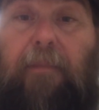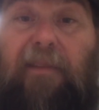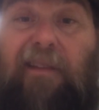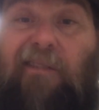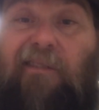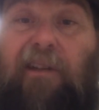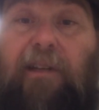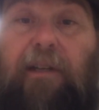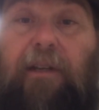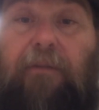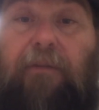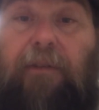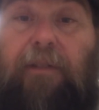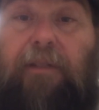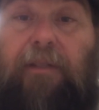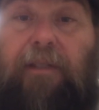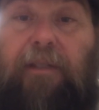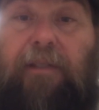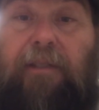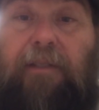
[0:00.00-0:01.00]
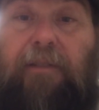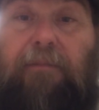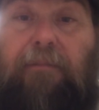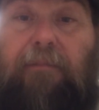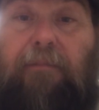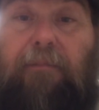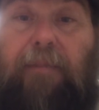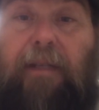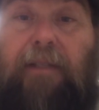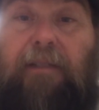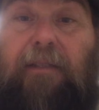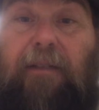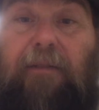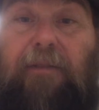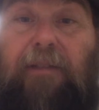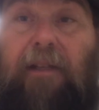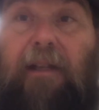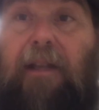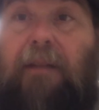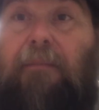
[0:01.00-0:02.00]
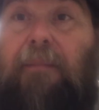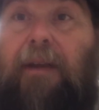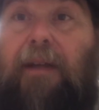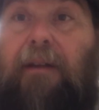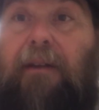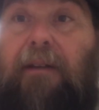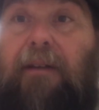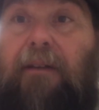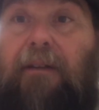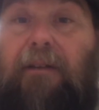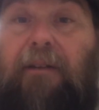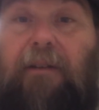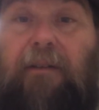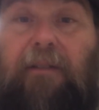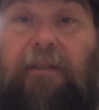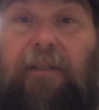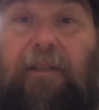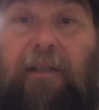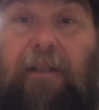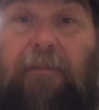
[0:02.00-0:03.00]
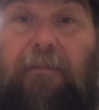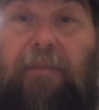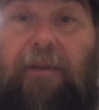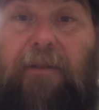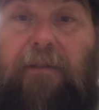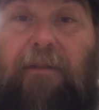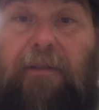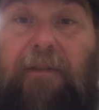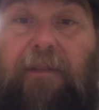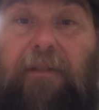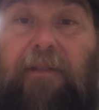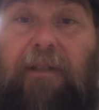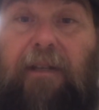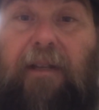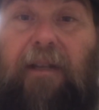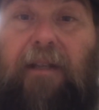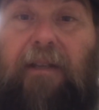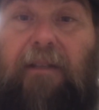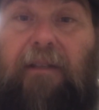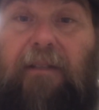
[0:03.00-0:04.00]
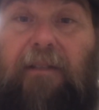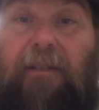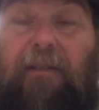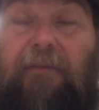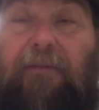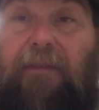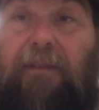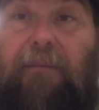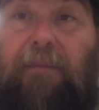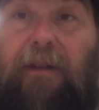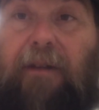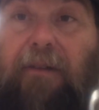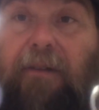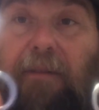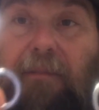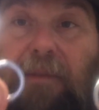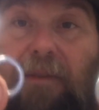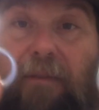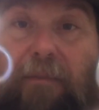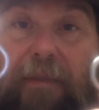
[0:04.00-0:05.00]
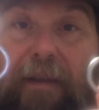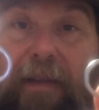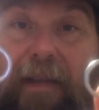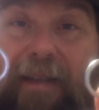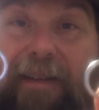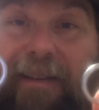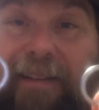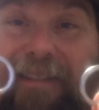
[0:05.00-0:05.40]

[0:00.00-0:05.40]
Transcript: Only difference is my stuff's a lot manlier and it looks a lot better than a lot of the stuff that my grandmother made.